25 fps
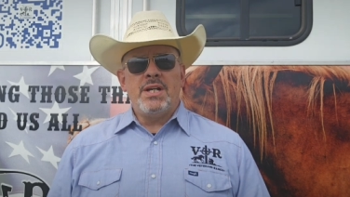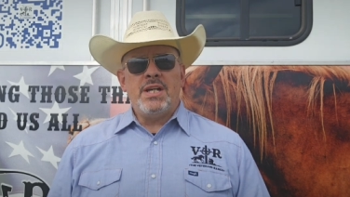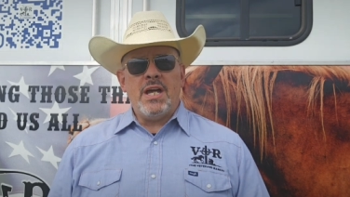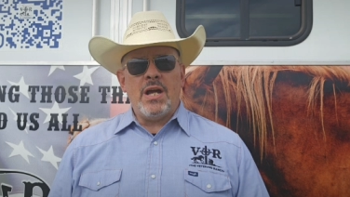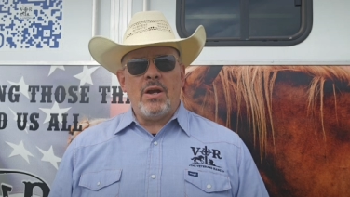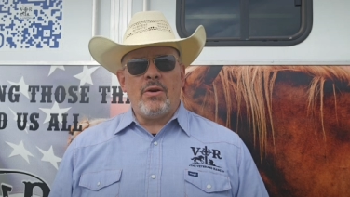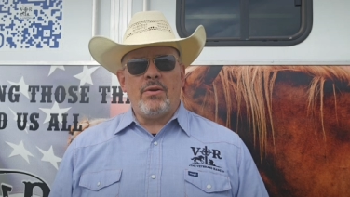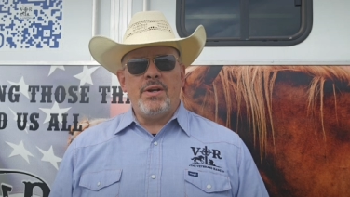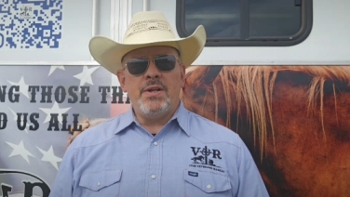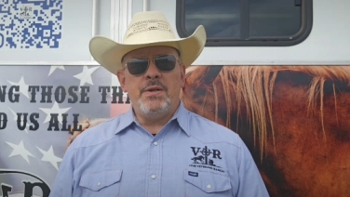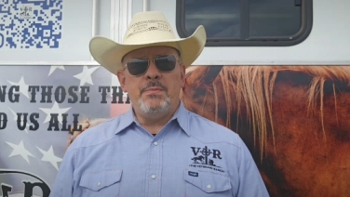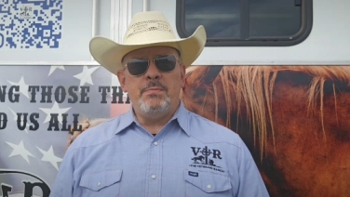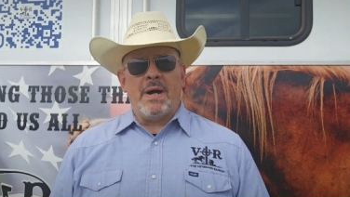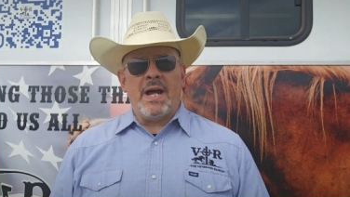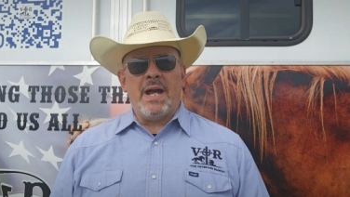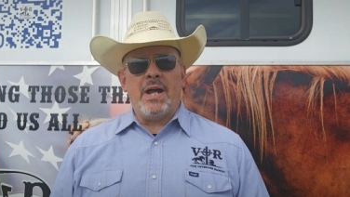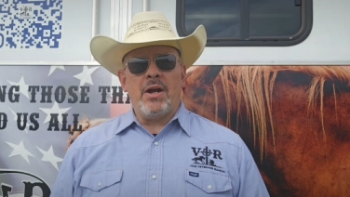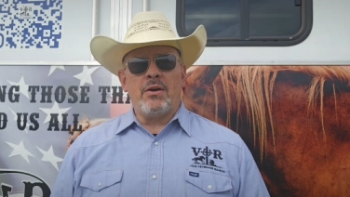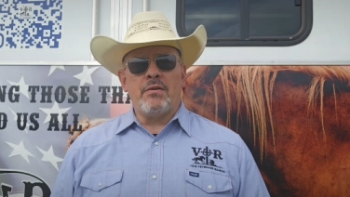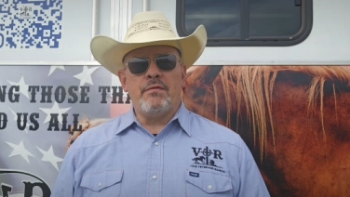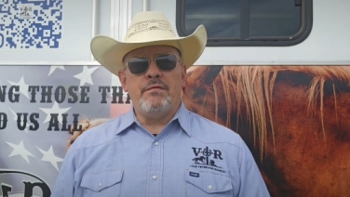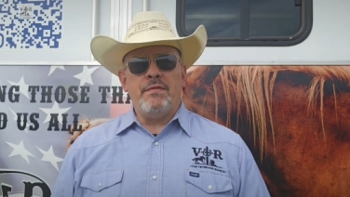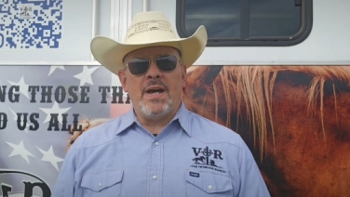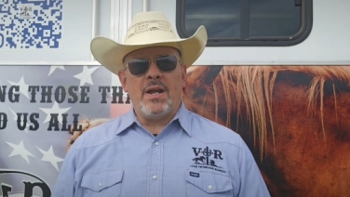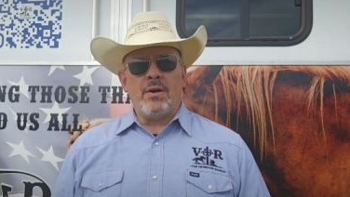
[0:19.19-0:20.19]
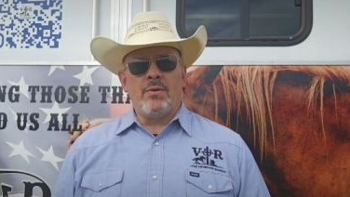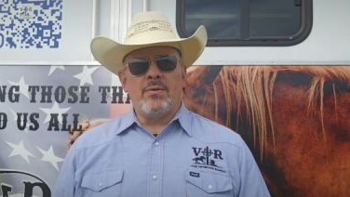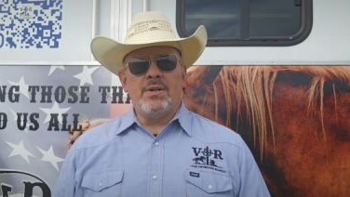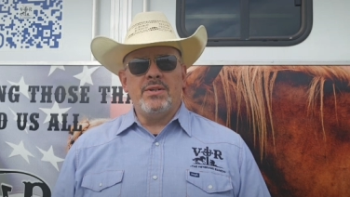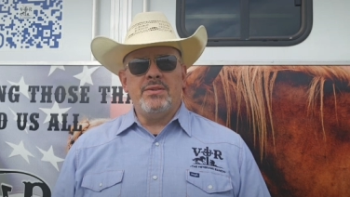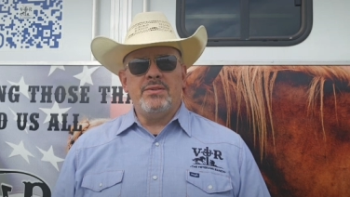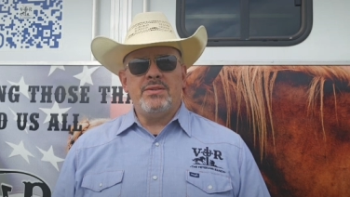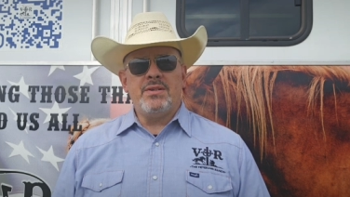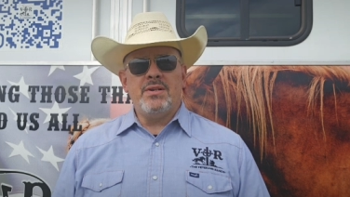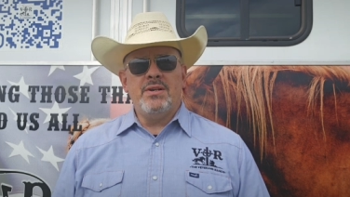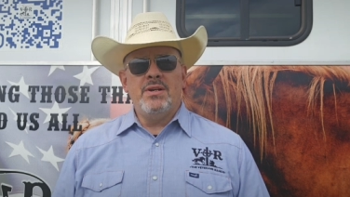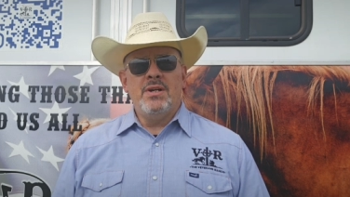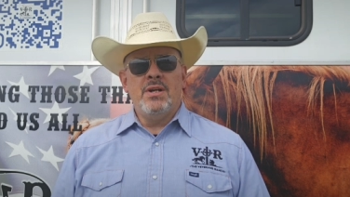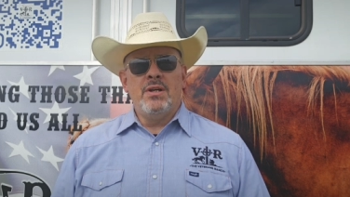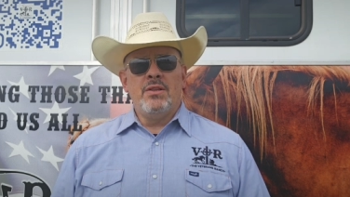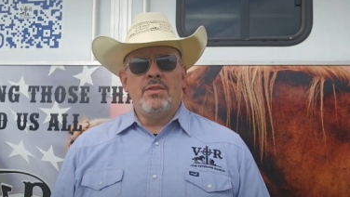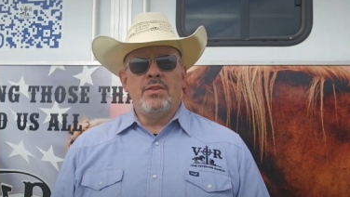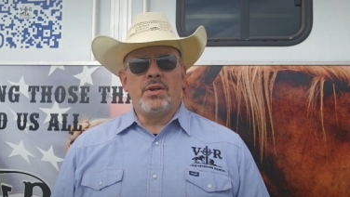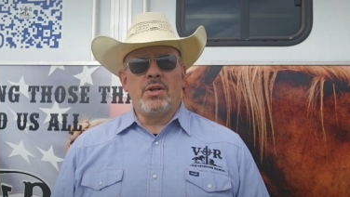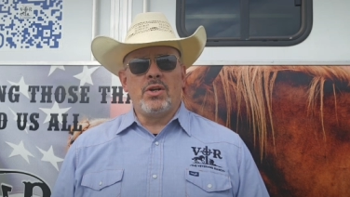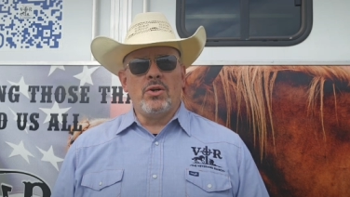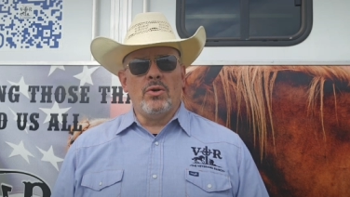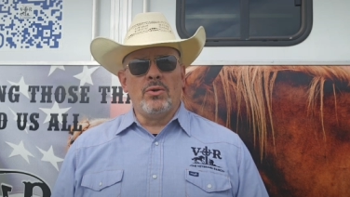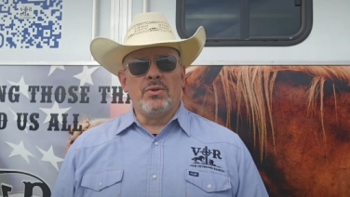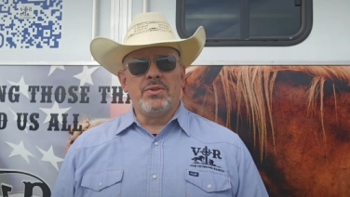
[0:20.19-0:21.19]
carried by our veterans,
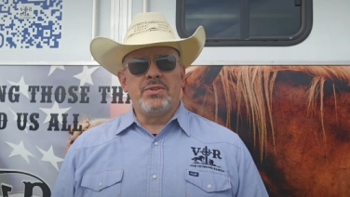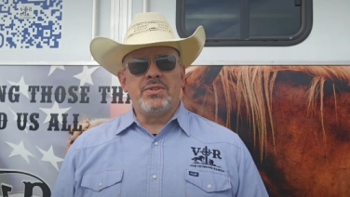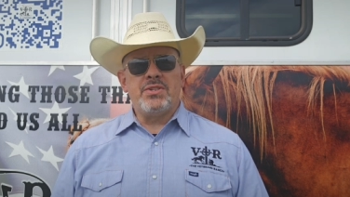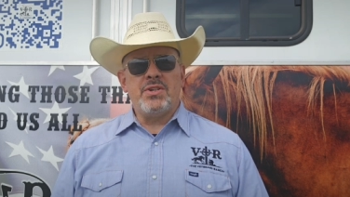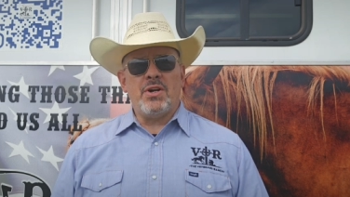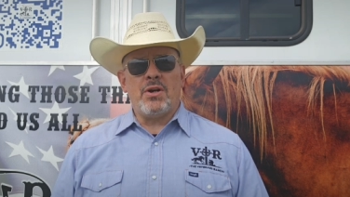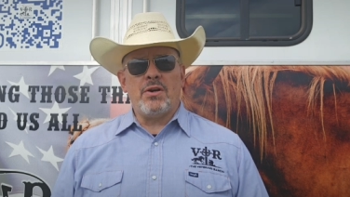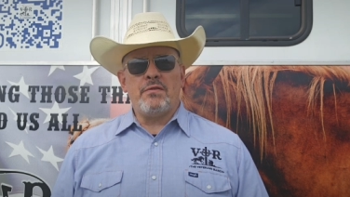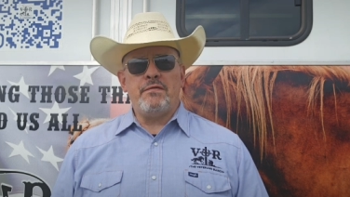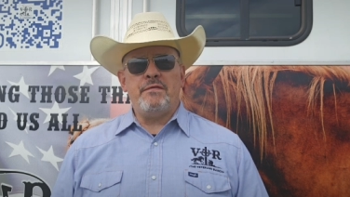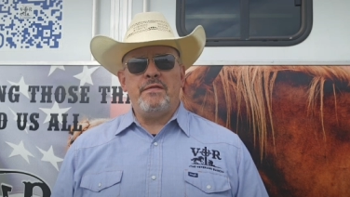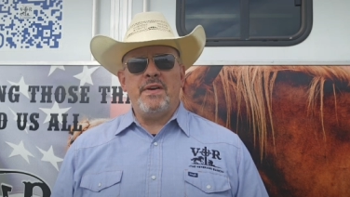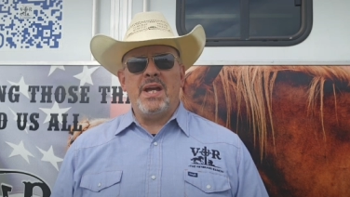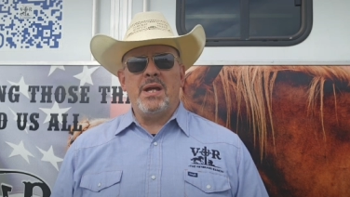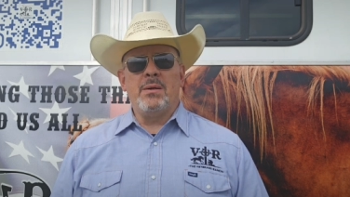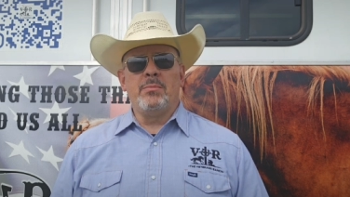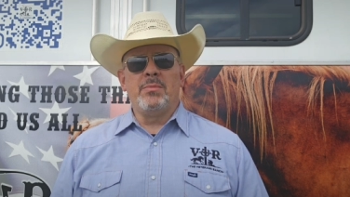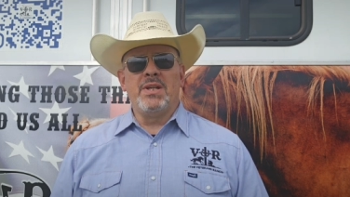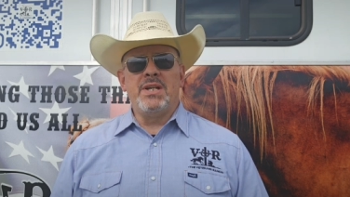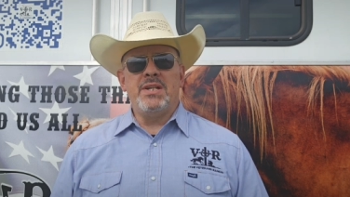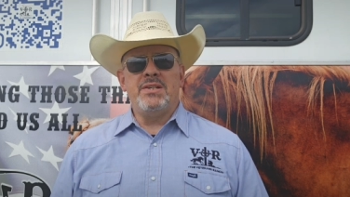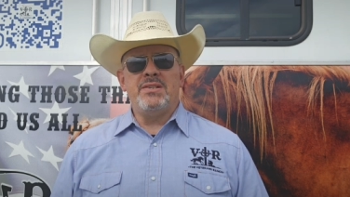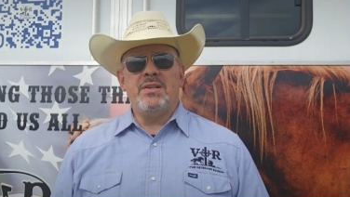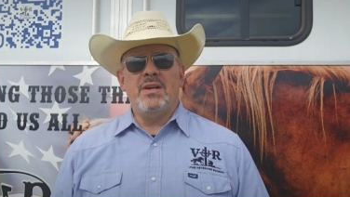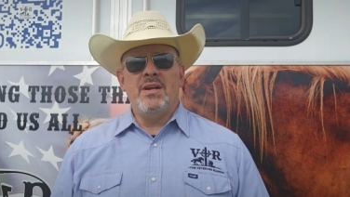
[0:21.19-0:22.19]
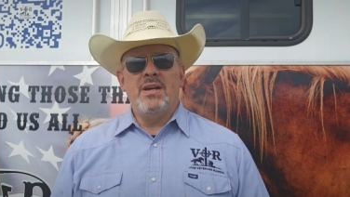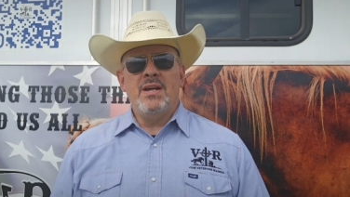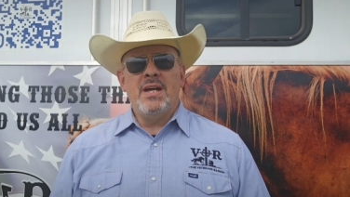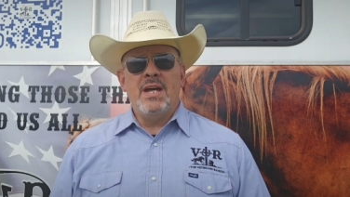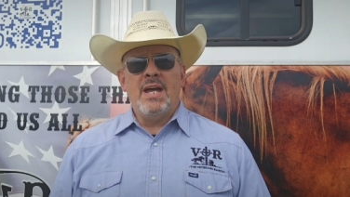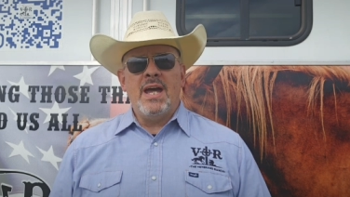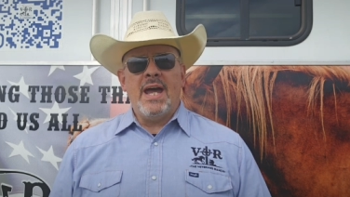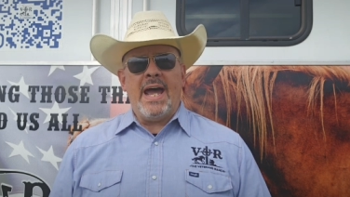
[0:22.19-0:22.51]
the Gold Star families,